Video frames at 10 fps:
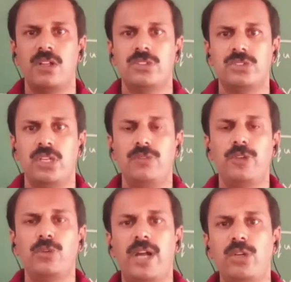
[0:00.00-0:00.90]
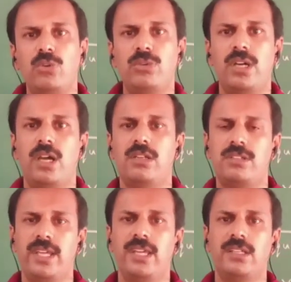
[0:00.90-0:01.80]
So if you want
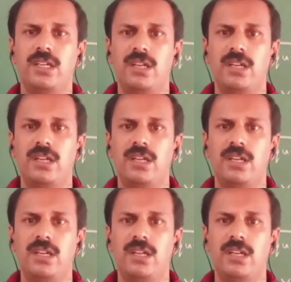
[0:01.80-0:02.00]
to take